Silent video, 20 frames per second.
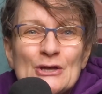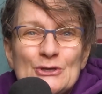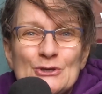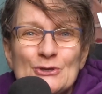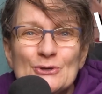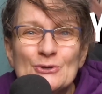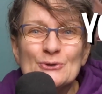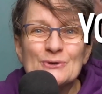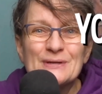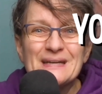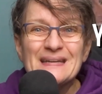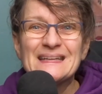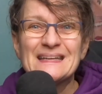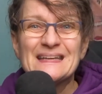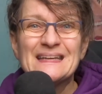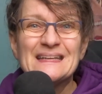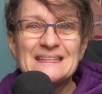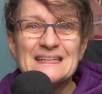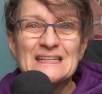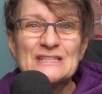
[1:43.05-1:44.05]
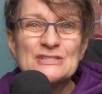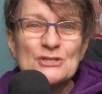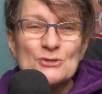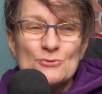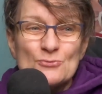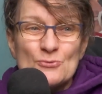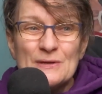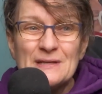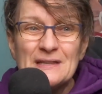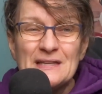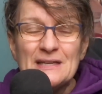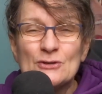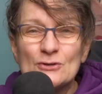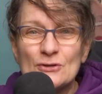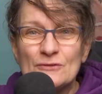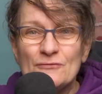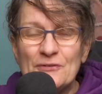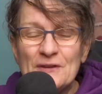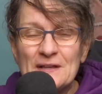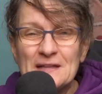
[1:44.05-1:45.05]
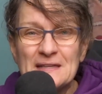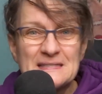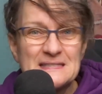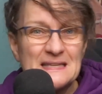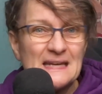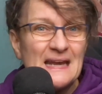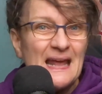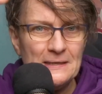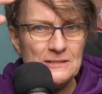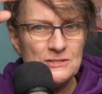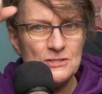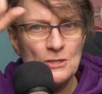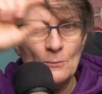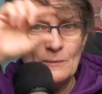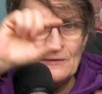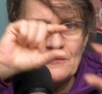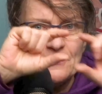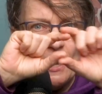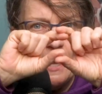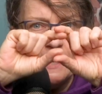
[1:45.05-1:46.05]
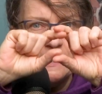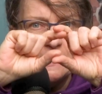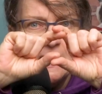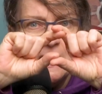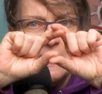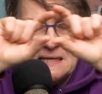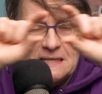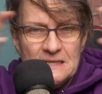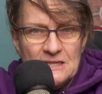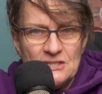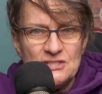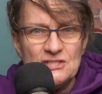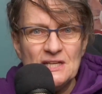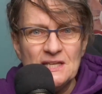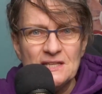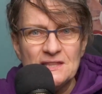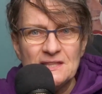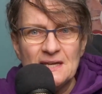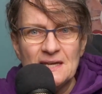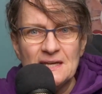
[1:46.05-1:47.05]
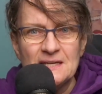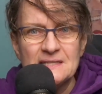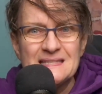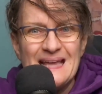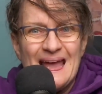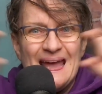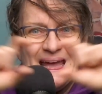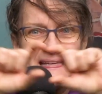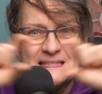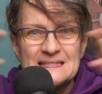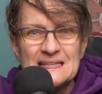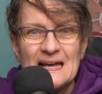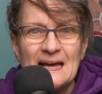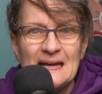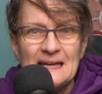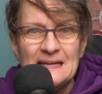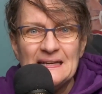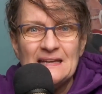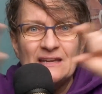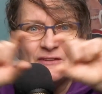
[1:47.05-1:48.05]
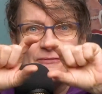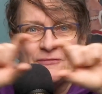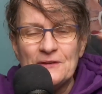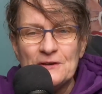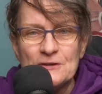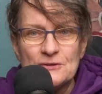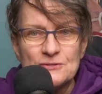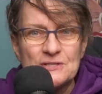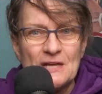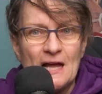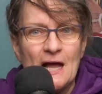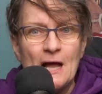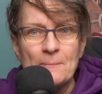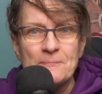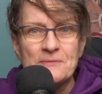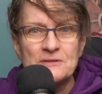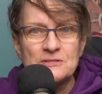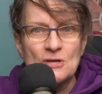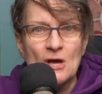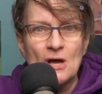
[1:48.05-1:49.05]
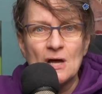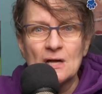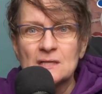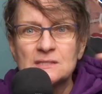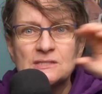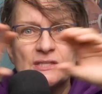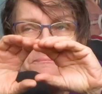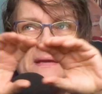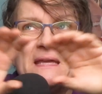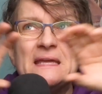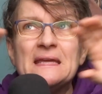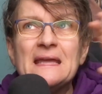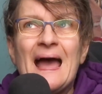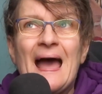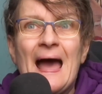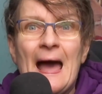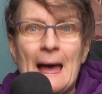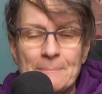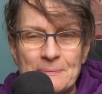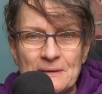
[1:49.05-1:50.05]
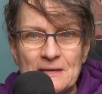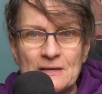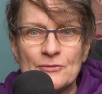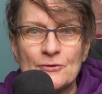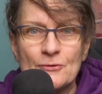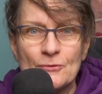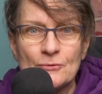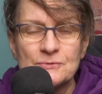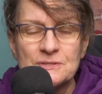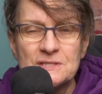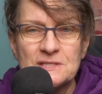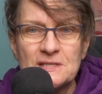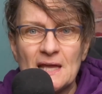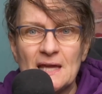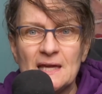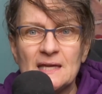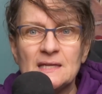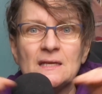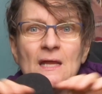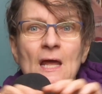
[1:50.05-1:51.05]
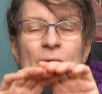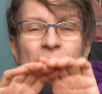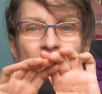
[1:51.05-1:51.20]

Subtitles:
You can condition really good feelings. All right, so we've got conditioning things, anxiety and fears to help the dog be happy in their own skin.